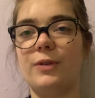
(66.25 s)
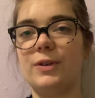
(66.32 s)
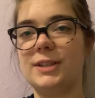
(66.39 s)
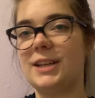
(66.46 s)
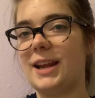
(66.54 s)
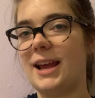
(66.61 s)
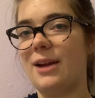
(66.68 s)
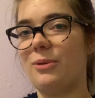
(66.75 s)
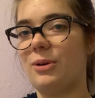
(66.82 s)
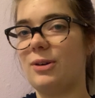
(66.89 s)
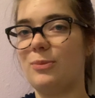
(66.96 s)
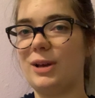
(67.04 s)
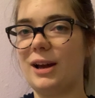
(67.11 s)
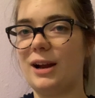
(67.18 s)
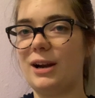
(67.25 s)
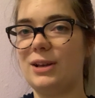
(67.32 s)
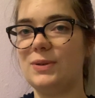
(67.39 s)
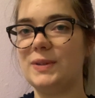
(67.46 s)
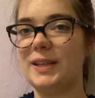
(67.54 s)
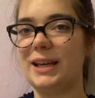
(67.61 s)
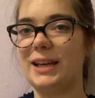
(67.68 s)
For today, we're going to be kind of
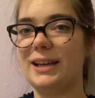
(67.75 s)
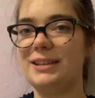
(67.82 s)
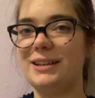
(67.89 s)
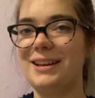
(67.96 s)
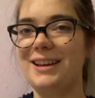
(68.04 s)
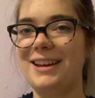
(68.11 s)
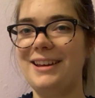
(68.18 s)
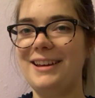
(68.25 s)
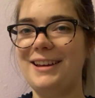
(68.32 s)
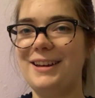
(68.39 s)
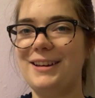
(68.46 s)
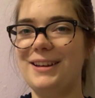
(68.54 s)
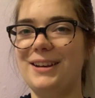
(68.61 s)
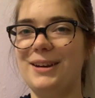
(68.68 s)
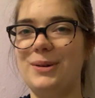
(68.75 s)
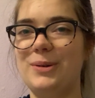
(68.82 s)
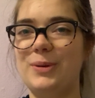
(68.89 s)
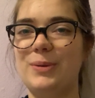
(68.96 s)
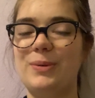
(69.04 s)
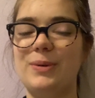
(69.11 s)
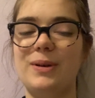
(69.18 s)
using it in
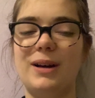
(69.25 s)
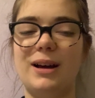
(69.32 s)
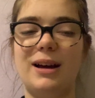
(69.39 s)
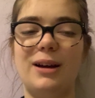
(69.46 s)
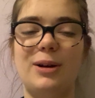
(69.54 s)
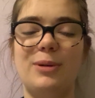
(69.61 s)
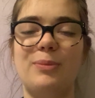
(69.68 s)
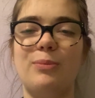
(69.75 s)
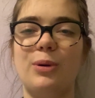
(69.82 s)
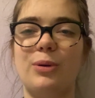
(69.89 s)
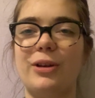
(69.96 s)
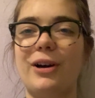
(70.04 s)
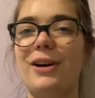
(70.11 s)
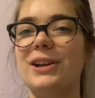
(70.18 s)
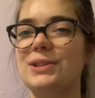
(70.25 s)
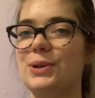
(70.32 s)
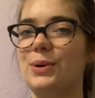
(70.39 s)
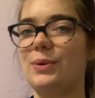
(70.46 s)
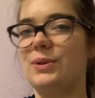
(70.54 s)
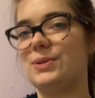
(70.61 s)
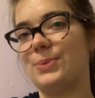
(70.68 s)
both on its
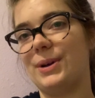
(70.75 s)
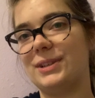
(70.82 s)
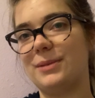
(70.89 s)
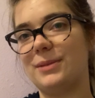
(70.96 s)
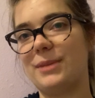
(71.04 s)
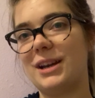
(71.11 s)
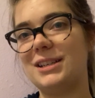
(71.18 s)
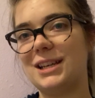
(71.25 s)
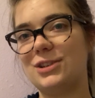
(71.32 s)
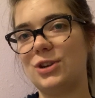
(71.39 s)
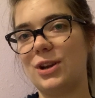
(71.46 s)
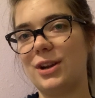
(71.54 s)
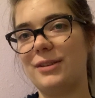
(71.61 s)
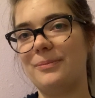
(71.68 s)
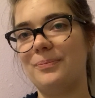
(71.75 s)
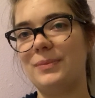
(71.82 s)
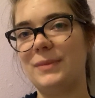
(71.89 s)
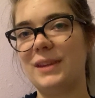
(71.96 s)
own as well as a meditation.